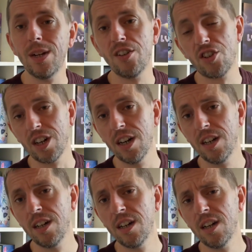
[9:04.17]
each
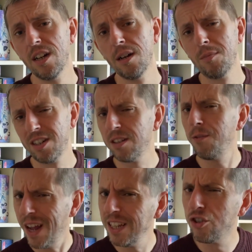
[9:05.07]
turn. But it's a
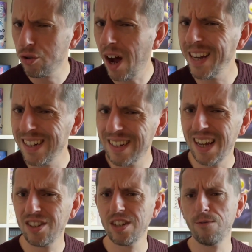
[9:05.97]
fairly tried and
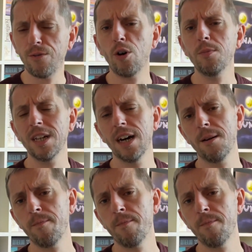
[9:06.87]
tested formula.